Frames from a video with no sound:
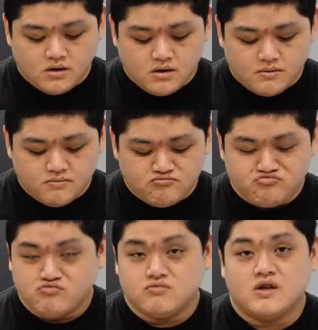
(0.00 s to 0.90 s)

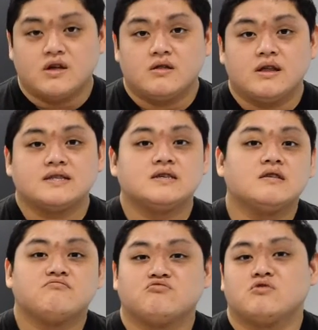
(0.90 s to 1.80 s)
And
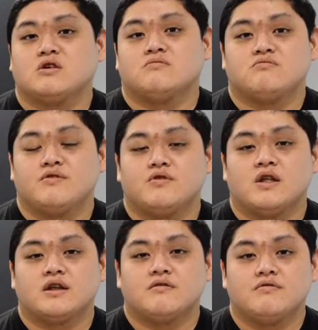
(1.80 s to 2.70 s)
that's it. Well,
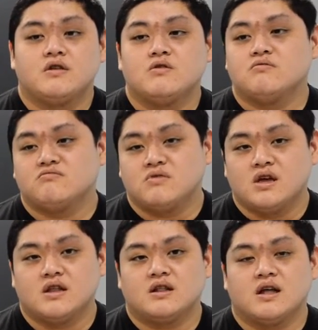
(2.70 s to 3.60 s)
if you liked the video,
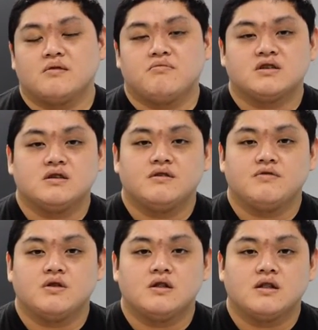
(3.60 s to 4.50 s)
hit the like
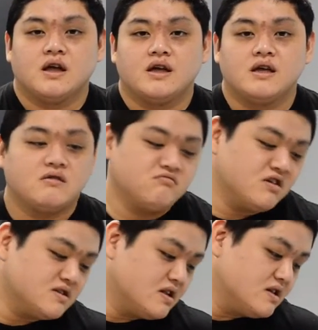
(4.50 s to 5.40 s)
button. If you didn't like it,
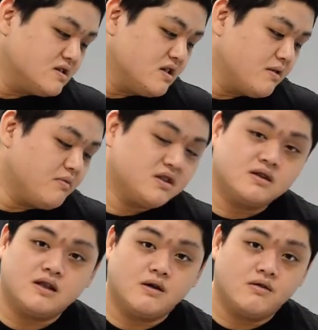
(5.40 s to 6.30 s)
there's the dislike
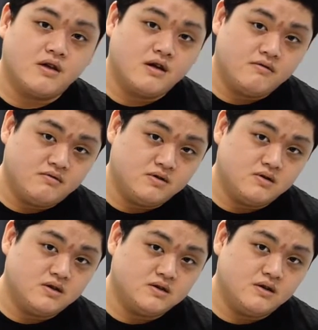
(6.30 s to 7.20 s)
button down there,
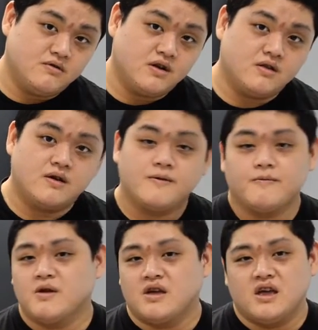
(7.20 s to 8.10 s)
as you can see right
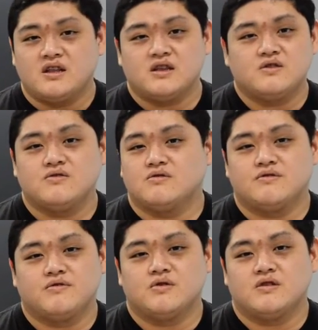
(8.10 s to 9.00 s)
there. Hit it
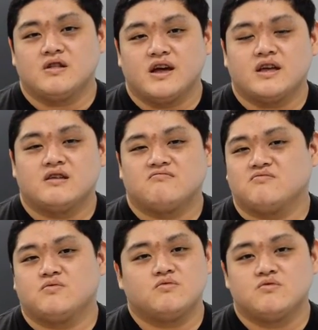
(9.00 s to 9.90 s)
too if you didn't like
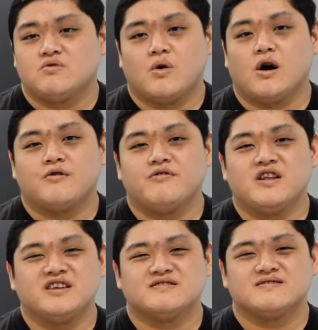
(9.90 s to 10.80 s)
it. No hard
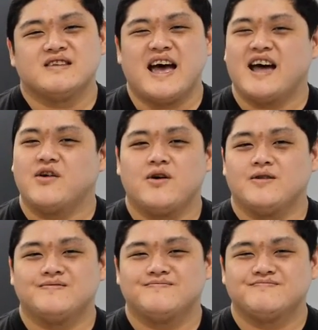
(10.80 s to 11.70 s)
feelings at
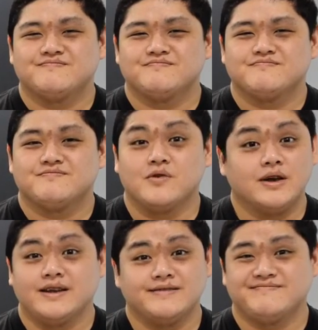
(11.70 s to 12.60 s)
all,
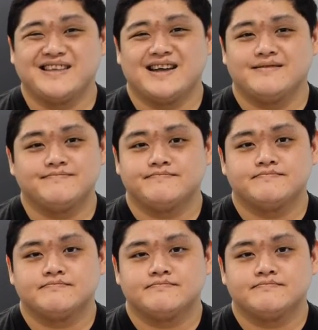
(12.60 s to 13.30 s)
really, none.